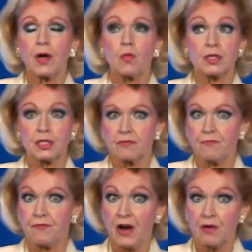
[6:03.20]
which is
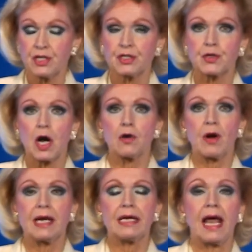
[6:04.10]
very strong
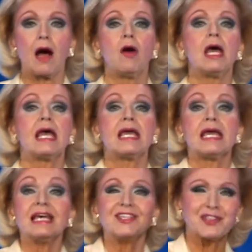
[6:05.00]
right now,
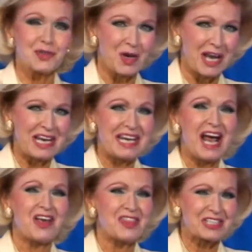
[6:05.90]
is trining
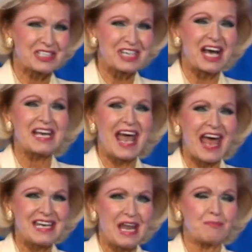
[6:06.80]
the Sun
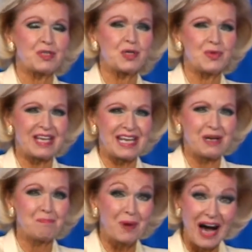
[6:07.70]
and Neptune
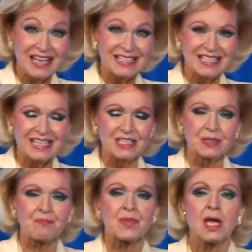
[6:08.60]
in Pisces.
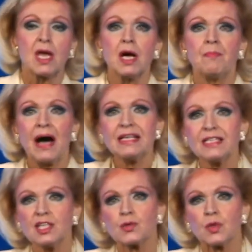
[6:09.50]

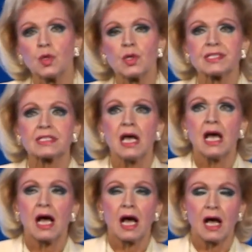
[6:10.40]
Pisces rules
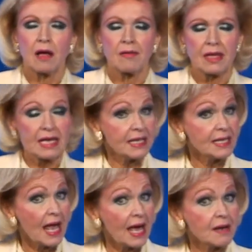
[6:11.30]
uh, hidden
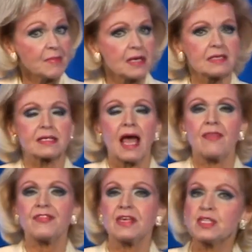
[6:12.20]
enemies
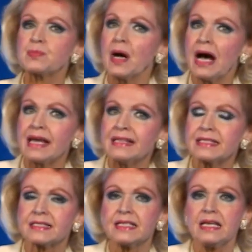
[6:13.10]
and things behind the
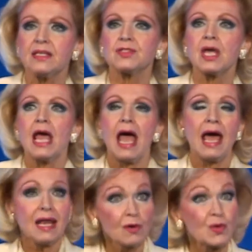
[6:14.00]
scenes. And
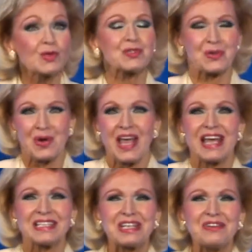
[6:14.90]
it rules
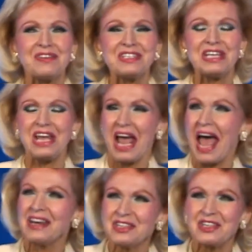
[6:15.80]
creativity
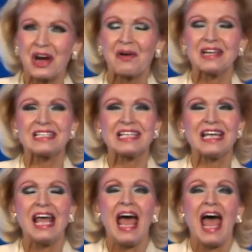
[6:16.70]
and
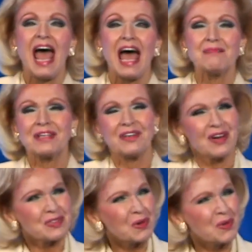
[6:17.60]
charity, but it
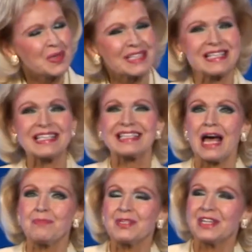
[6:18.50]
also rules
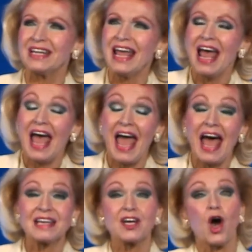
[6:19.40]
deception
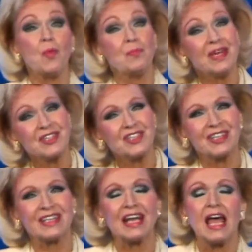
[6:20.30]
and
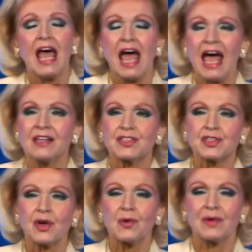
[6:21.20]
omission. And
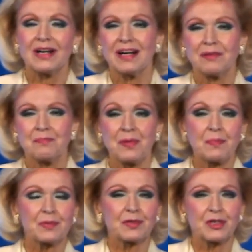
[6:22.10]
so uh,
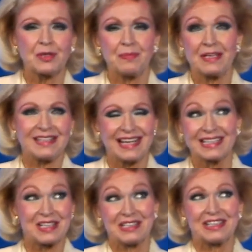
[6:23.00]
people could be
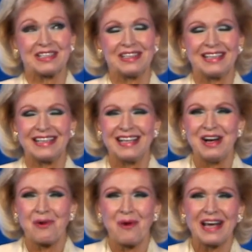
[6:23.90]
telling little uh,
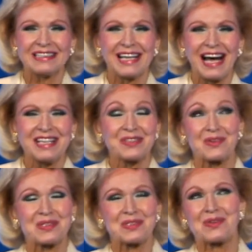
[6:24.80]
white lies
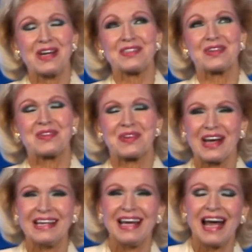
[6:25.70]
or stretchers
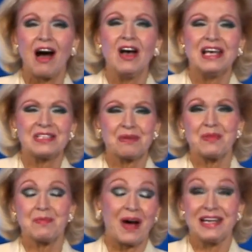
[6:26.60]
right now
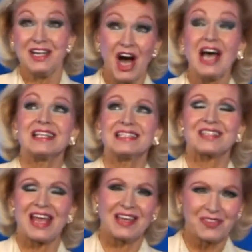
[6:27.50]
simply by not
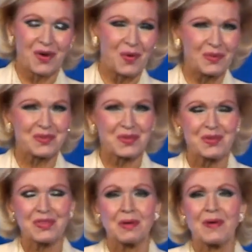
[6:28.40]
saying the whole
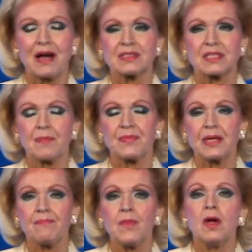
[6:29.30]
truth about
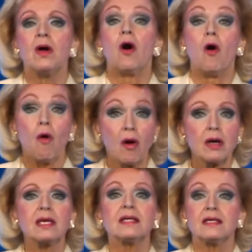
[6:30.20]
something. Or
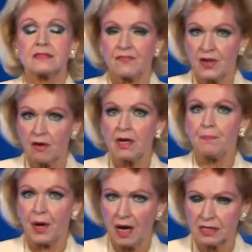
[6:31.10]
it is very
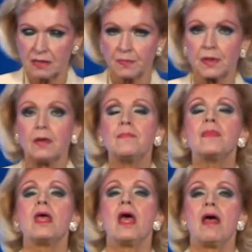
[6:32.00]
possible
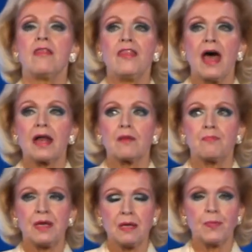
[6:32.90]
that
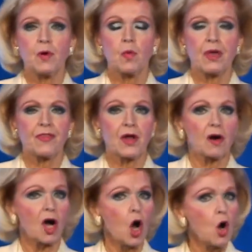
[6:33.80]
people with
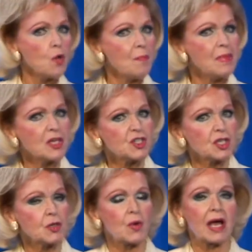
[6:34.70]
their own
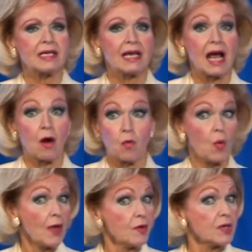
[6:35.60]
mission right now,
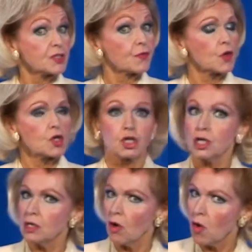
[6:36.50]
whether it's for
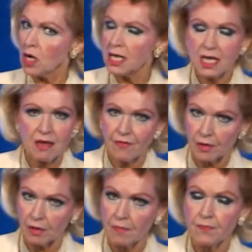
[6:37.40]
good or evil,